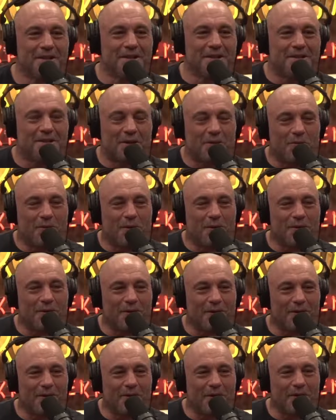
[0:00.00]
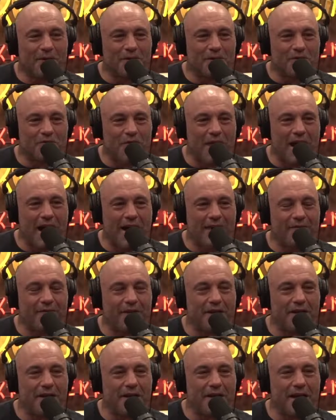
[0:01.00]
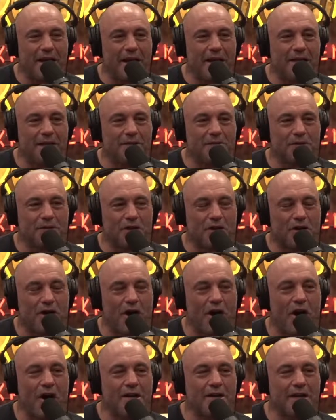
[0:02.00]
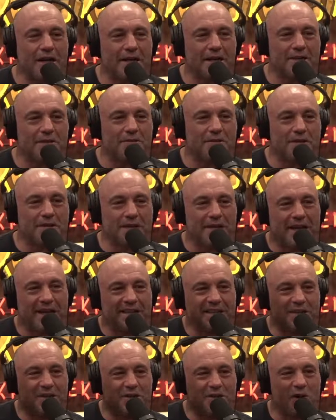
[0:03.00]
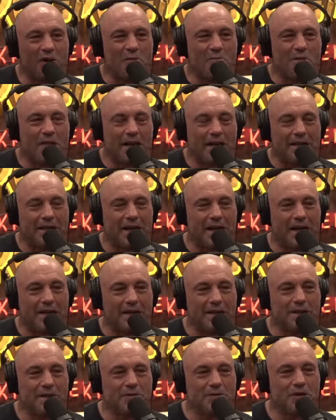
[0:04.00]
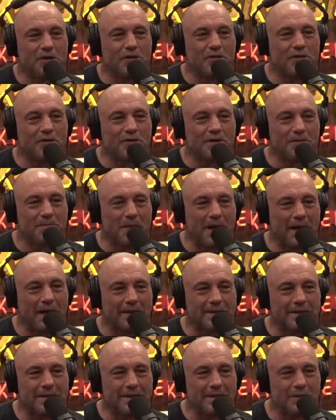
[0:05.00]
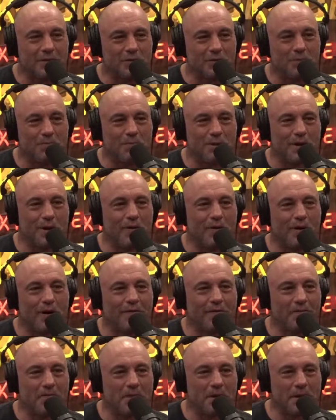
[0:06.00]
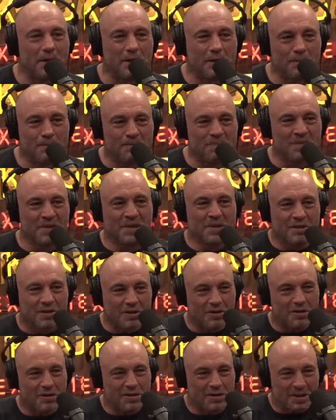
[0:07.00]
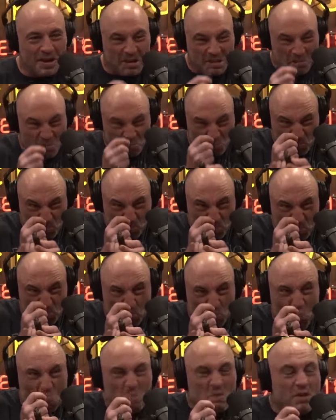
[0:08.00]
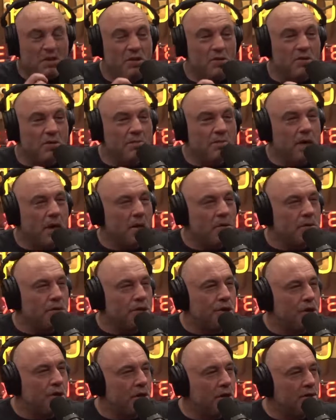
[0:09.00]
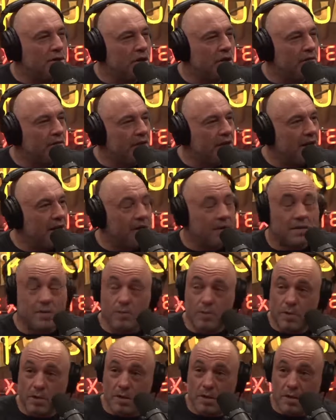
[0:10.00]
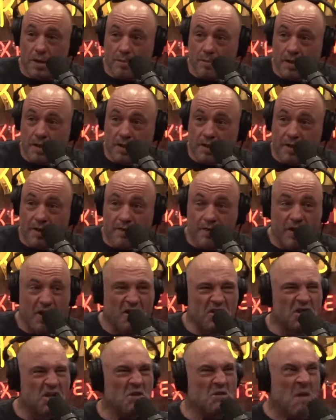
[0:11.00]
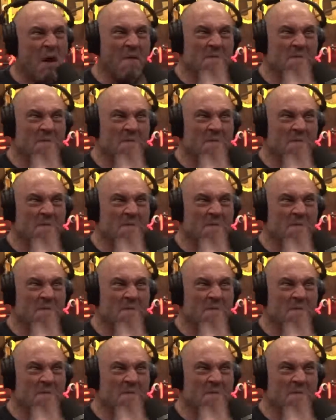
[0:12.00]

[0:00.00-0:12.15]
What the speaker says: So we were driving, and there was a car next to us, and they had the dome light on, and there was a girl in the back seat doing blow off a mirror. So she's there doing blow, and she looks over at us, and I'm looking over to her, and she goes,